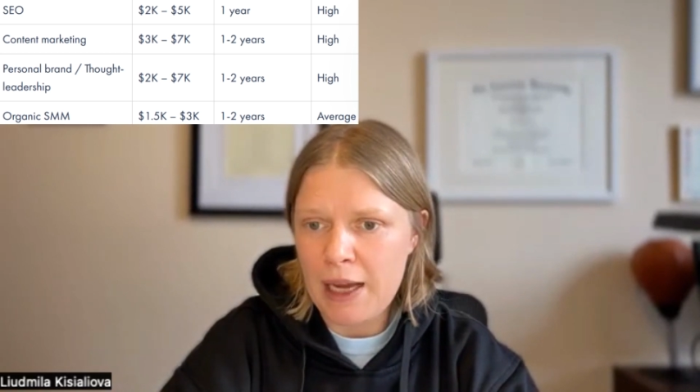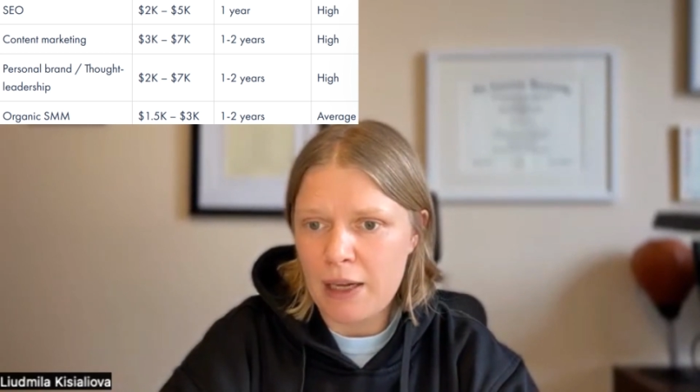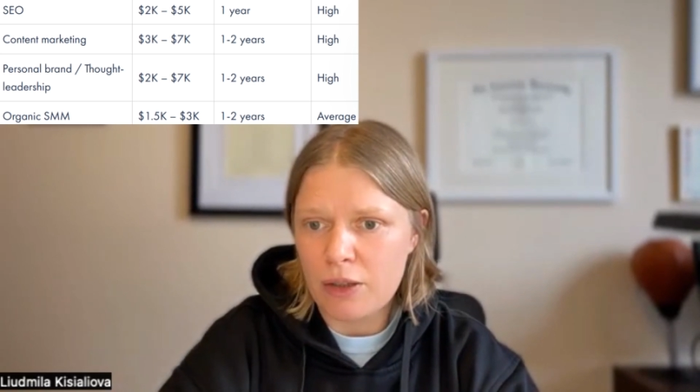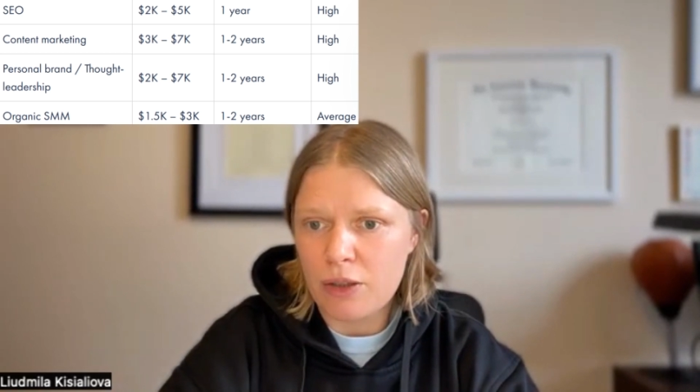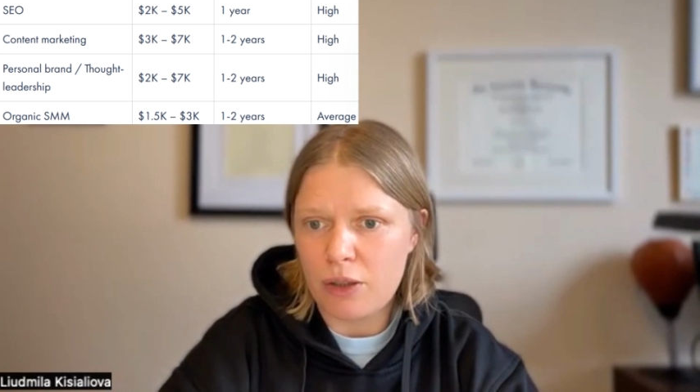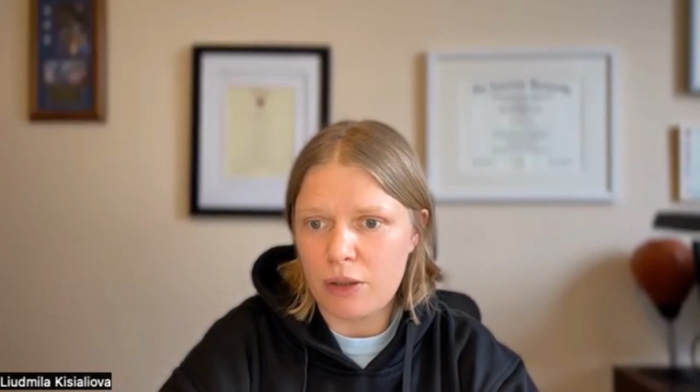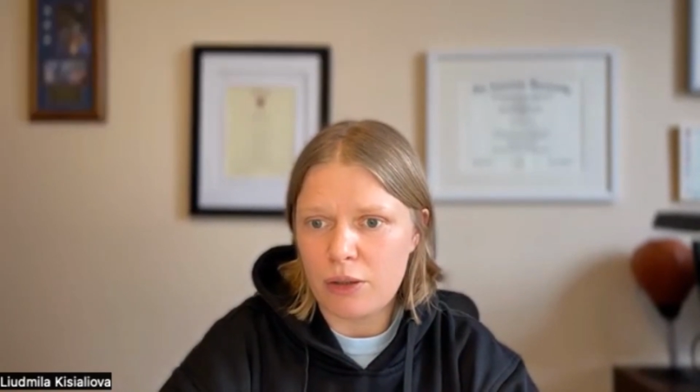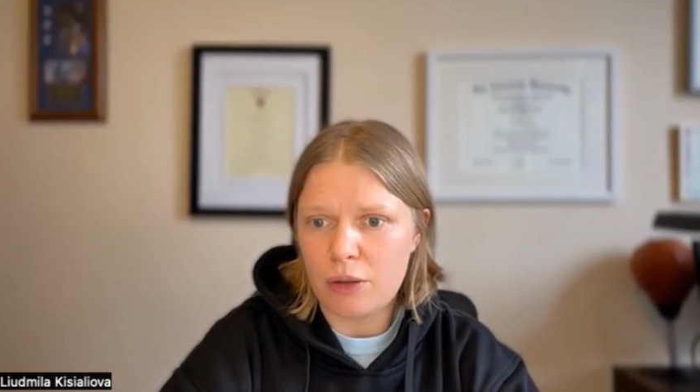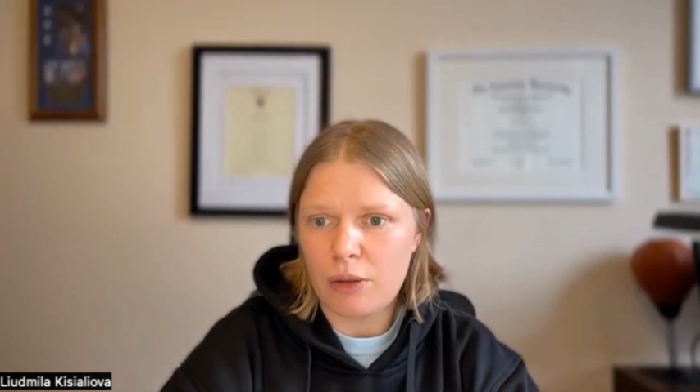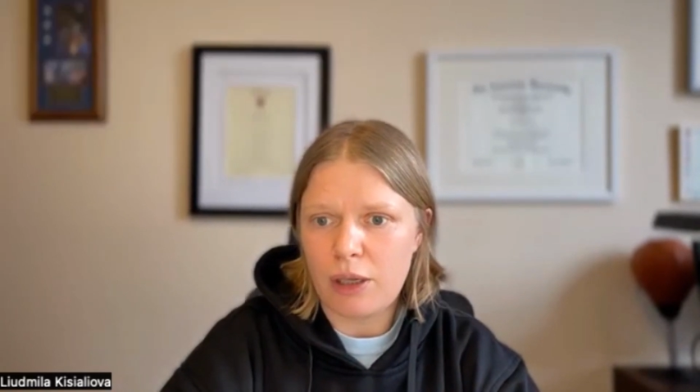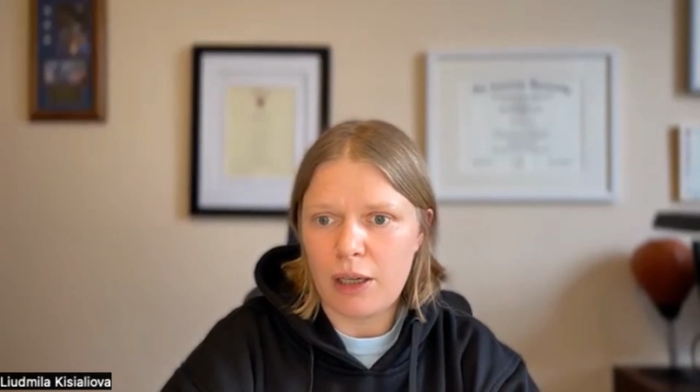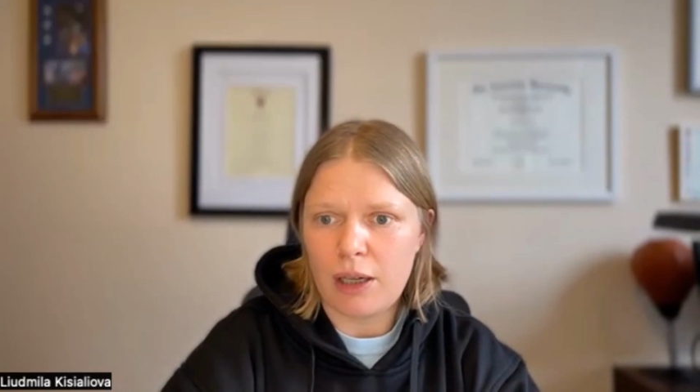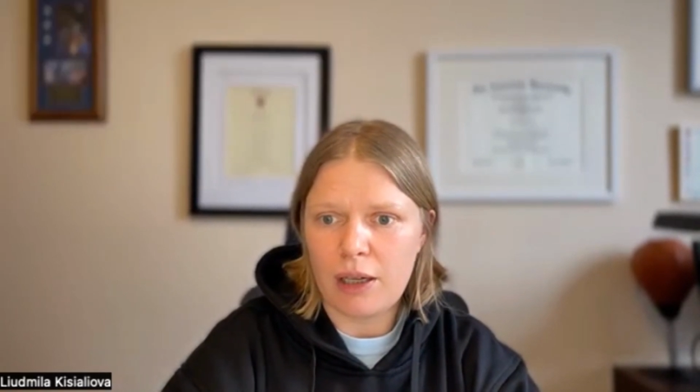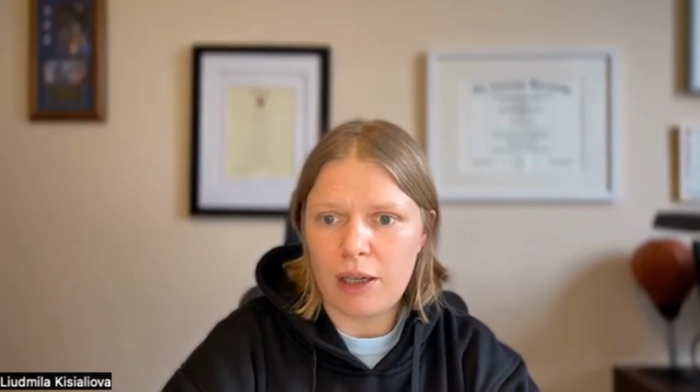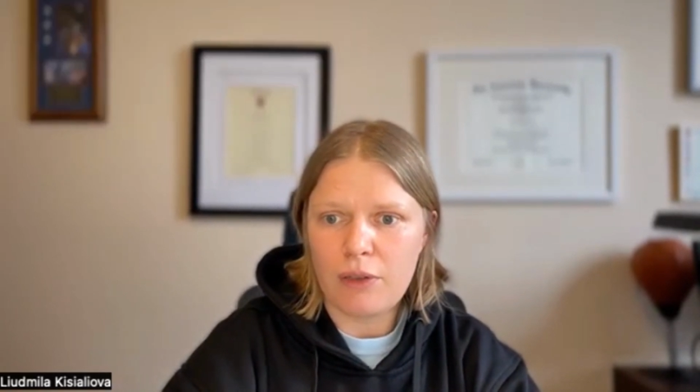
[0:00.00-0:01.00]
So
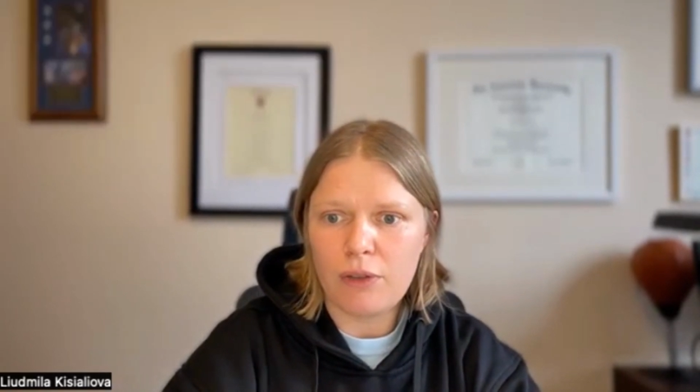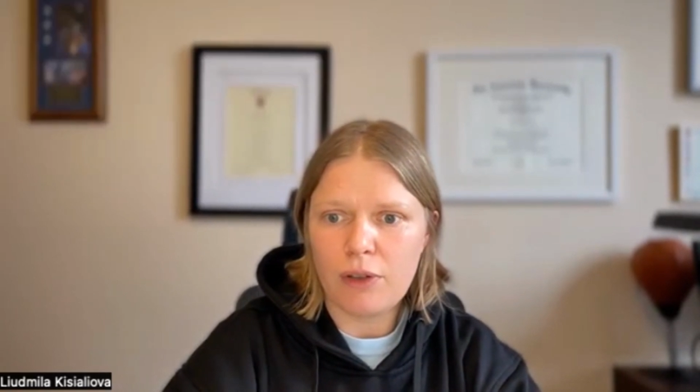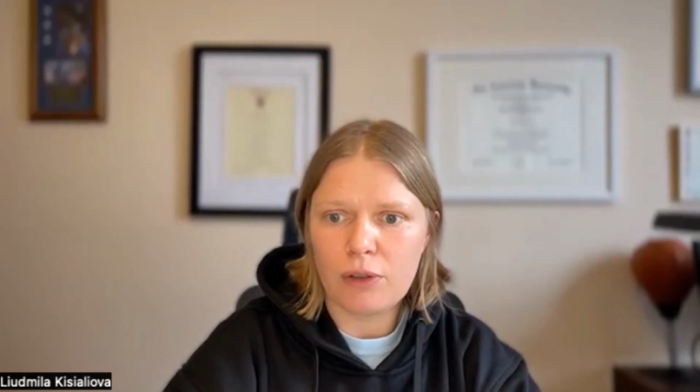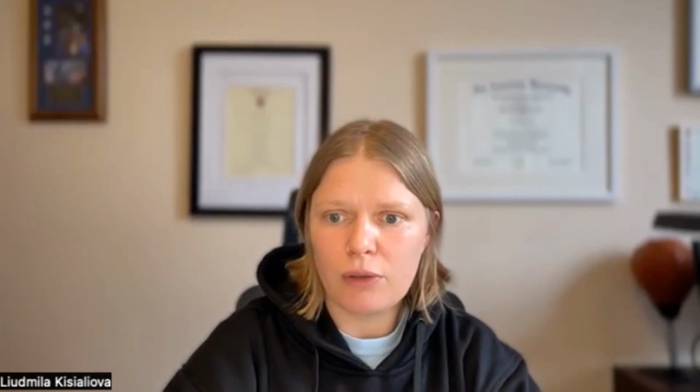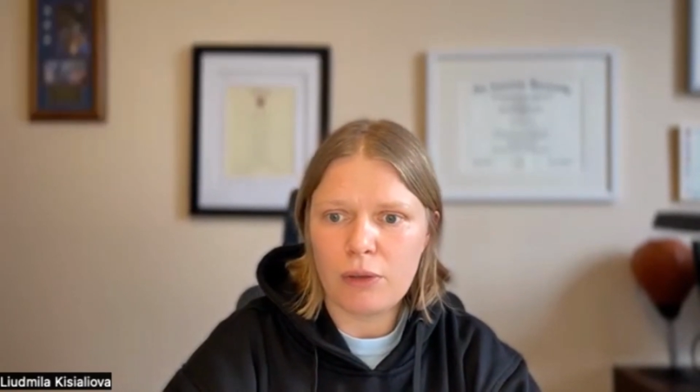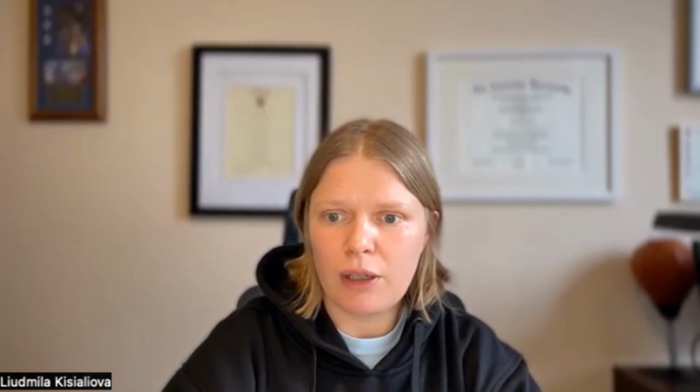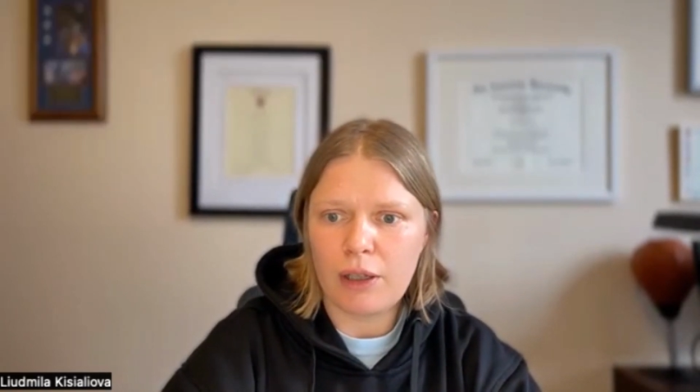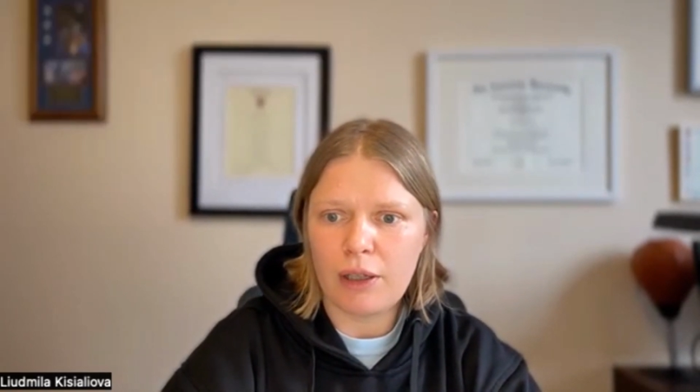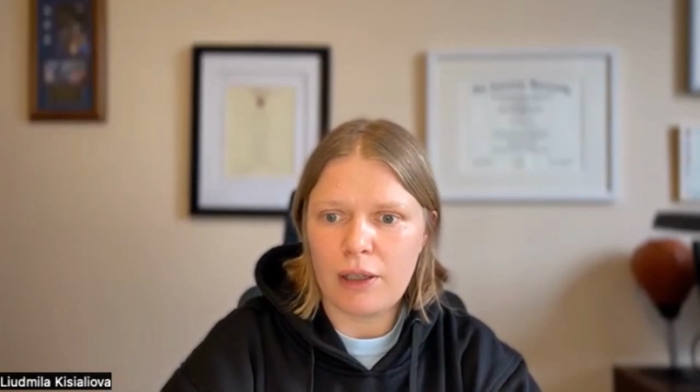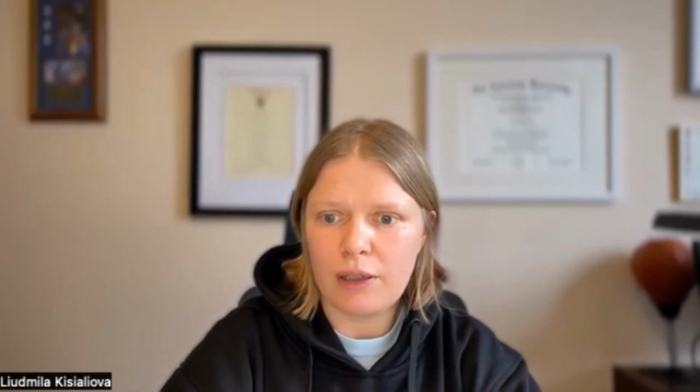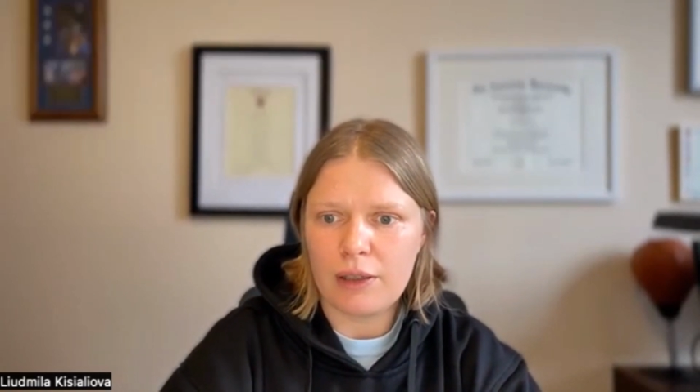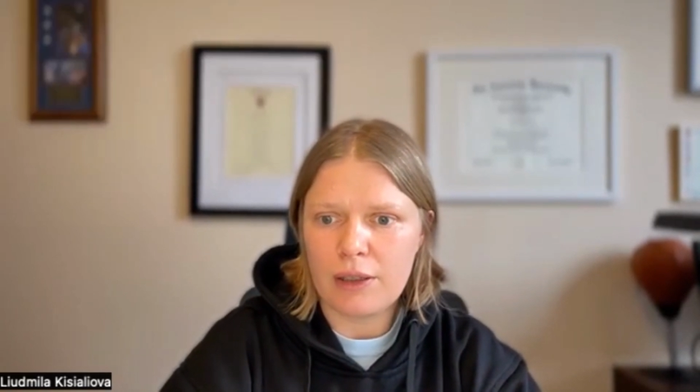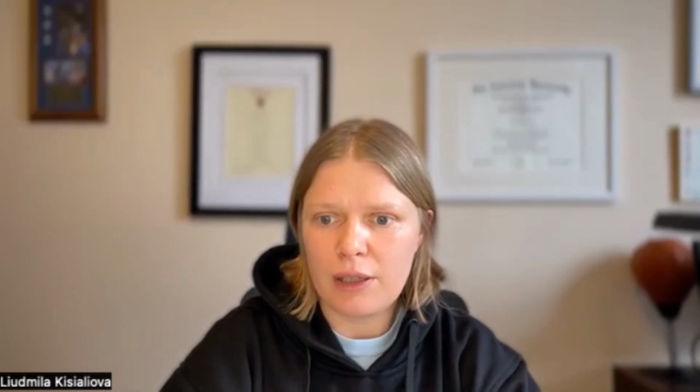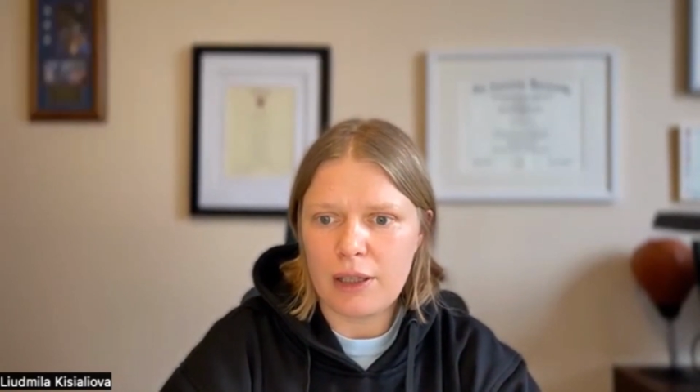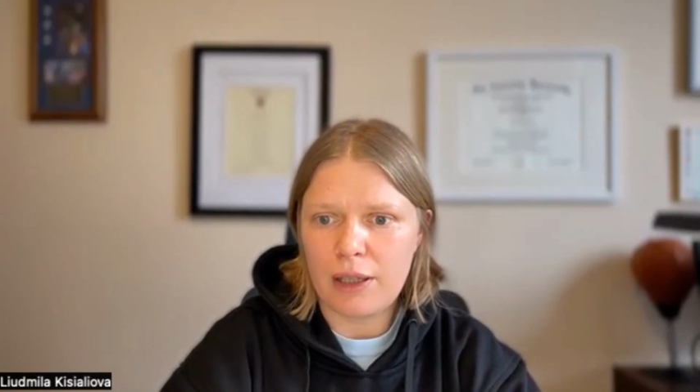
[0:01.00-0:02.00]
if you're looking at